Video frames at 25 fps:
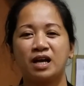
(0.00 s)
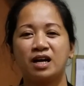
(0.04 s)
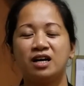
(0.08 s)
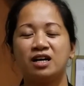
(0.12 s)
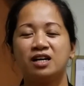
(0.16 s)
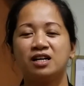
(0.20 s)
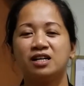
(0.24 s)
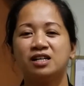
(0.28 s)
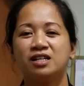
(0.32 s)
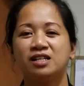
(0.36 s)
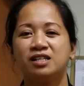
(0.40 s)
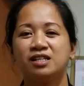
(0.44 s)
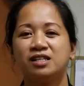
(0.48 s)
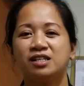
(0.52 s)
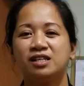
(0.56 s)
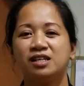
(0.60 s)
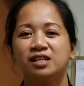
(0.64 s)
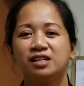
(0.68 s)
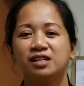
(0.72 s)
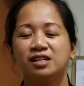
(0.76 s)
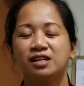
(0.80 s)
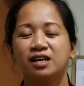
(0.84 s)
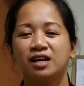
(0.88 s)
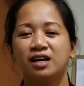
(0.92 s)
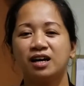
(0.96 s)

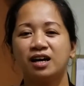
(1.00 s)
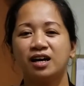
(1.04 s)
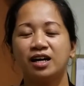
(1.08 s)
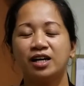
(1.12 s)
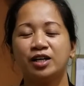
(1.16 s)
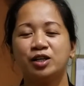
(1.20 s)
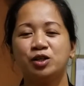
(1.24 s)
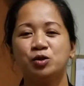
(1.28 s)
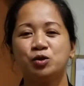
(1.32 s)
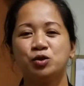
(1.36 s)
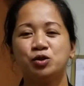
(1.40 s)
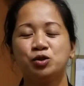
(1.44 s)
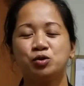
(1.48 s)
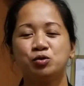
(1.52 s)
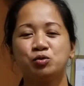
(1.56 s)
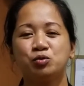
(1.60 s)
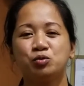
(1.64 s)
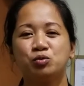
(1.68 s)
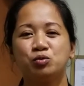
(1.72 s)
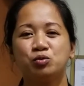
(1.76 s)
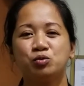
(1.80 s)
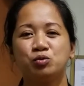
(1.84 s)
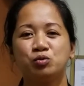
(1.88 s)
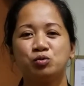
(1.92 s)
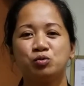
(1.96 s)
I used
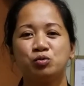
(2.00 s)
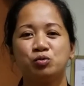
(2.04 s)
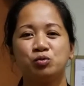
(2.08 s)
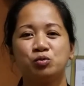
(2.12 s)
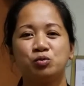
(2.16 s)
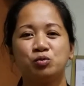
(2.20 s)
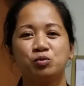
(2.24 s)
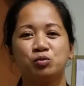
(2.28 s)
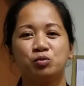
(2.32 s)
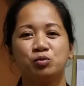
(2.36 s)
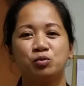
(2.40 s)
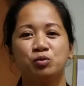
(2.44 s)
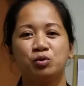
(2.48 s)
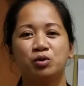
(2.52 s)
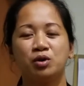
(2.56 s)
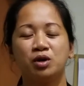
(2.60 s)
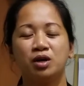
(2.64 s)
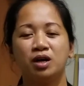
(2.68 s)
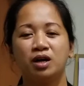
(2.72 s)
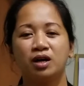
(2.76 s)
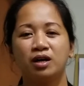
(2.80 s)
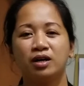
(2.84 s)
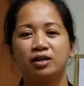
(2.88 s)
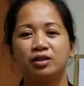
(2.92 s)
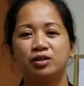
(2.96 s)

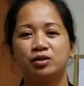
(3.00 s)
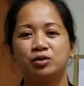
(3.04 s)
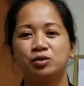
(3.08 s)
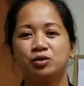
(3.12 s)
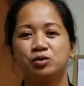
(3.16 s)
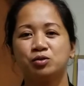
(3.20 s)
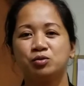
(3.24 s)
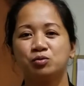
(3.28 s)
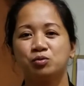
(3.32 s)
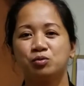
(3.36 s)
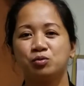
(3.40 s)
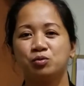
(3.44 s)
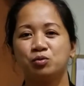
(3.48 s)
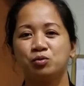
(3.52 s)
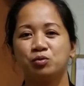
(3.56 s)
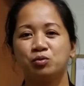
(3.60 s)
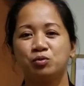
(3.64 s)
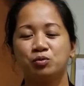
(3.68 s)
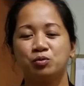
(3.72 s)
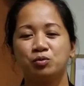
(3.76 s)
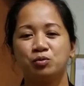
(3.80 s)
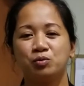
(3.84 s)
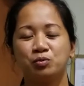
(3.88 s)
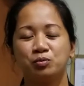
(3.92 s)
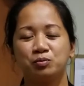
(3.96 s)
to
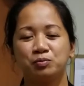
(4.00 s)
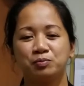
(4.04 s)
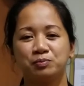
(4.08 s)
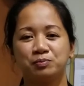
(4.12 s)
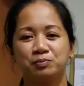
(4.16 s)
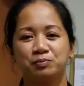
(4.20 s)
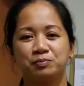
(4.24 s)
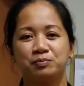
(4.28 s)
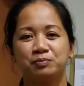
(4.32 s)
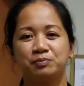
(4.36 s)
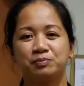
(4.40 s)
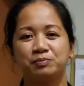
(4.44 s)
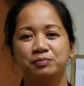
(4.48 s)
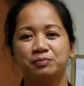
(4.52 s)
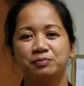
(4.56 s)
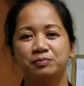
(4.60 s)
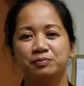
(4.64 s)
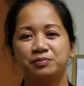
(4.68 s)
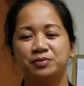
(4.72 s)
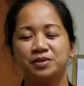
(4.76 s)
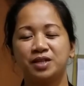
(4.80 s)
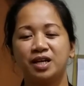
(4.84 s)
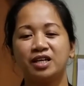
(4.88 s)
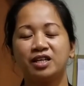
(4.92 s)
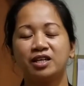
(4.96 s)

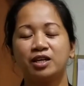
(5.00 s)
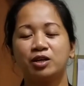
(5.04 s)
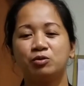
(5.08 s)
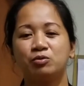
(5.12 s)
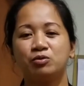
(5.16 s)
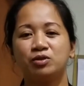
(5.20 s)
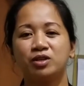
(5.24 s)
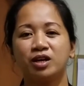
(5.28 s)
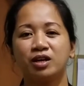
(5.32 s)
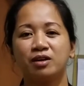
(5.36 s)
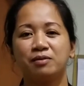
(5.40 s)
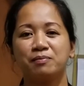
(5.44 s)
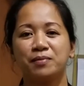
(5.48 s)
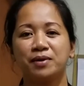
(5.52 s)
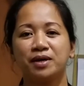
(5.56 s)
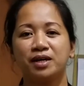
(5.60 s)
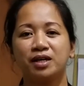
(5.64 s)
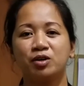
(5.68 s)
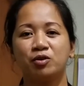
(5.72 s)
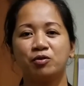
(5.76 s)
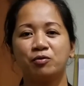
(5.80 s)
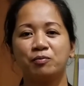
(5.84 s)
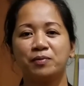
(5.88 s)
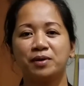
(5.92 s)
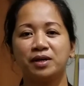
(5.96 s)
take good care
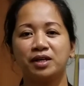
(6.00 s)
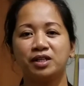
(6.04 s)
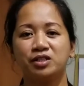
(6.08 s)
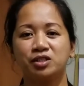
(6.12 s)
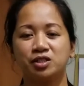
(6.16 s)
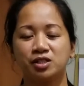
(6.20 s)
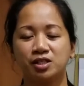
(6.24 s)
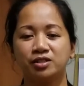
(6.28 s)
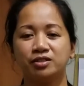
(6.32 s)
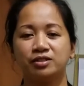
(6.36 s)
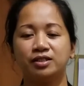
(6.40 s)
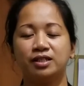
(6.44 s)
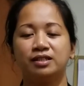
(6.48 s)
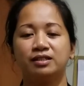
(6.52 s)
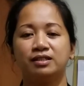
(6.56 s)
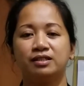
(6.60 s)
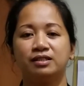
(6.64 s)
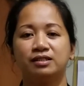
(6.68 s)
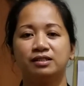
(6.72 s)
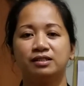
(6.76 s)
of my children.